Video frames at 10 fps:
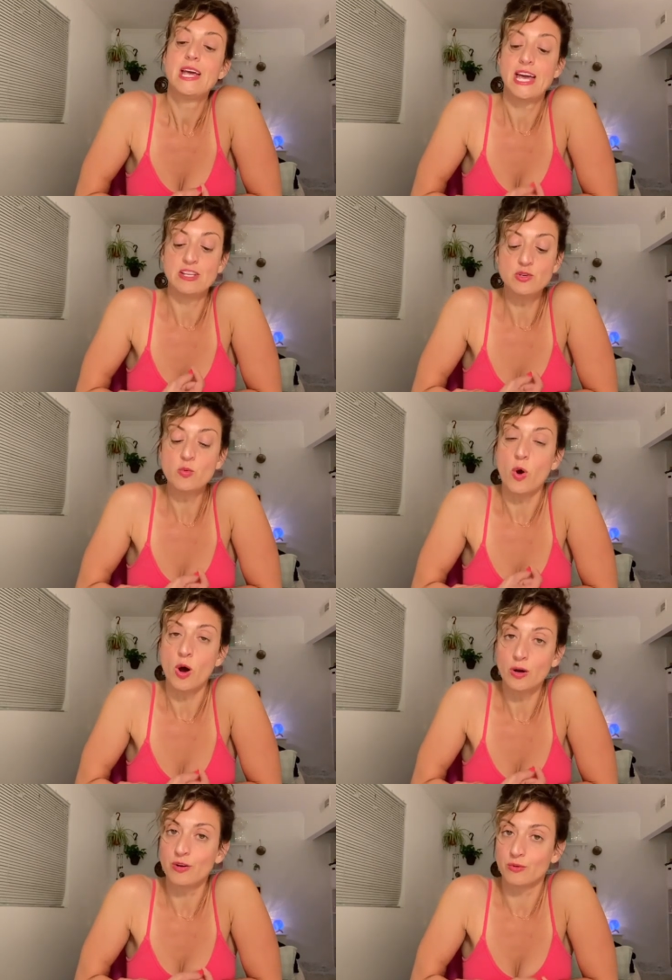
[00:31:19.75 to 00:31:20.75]
and you
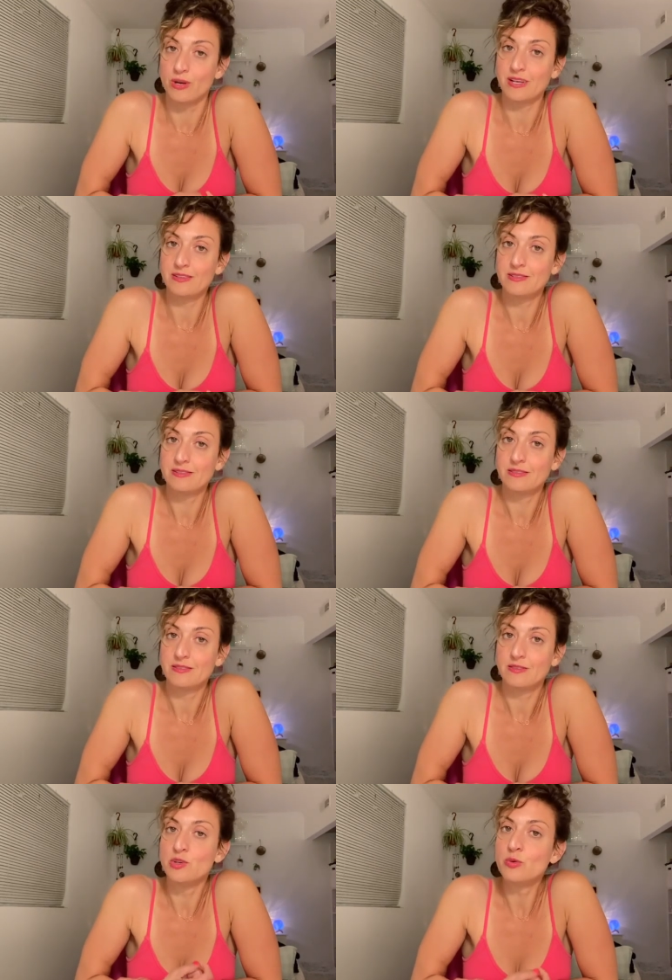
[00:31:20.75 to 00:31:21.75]
are correct.
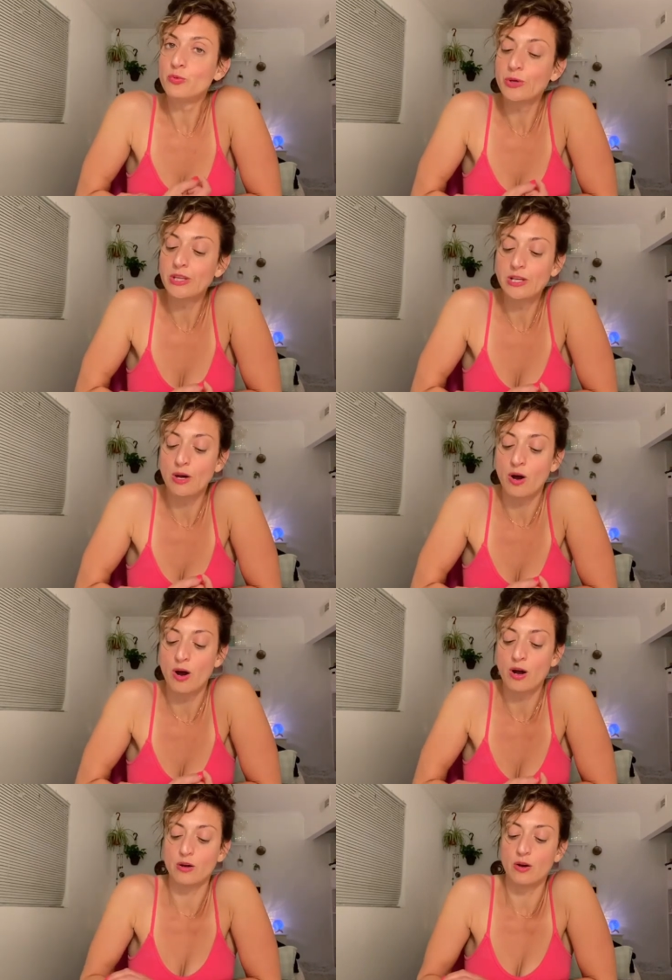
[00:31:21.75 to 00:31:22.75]
You really
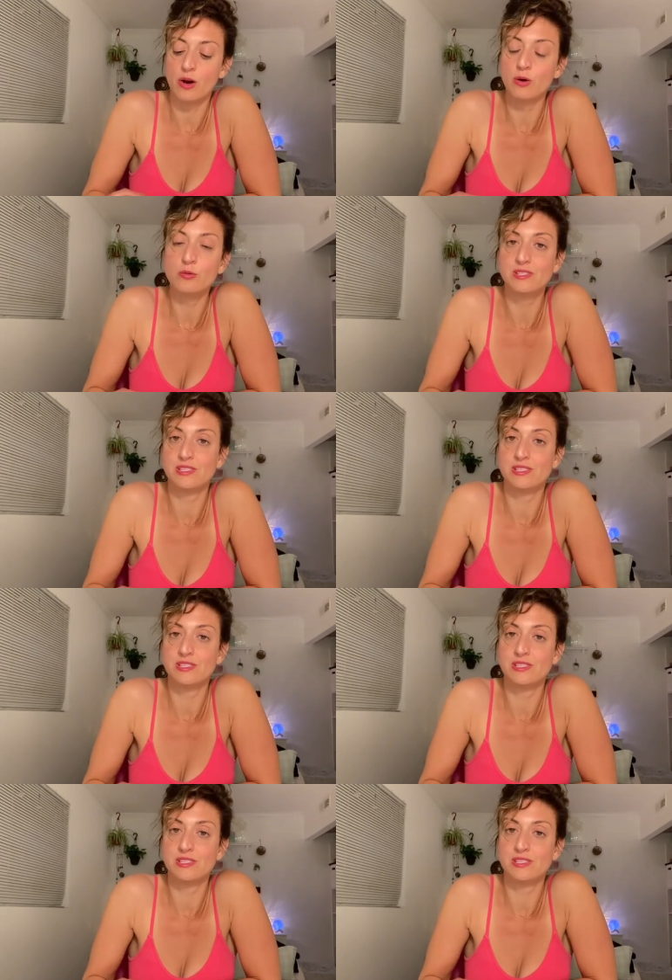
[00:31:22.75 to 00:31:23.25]
are owed